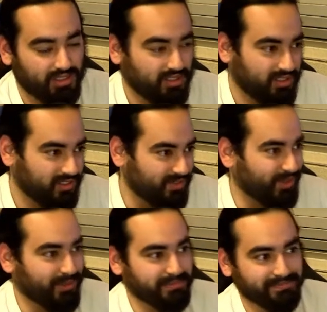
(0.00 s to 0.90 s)
So
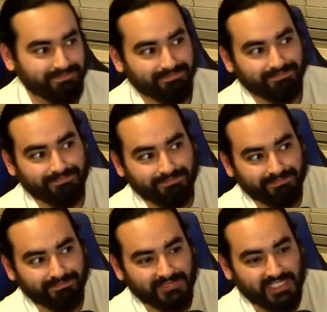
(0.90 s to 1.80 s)
I
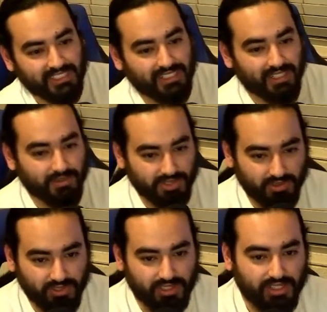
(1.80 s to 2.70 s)
don't know what's
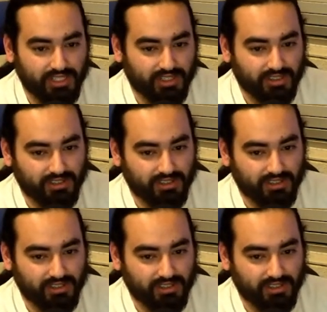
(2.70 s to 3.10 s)
going on here.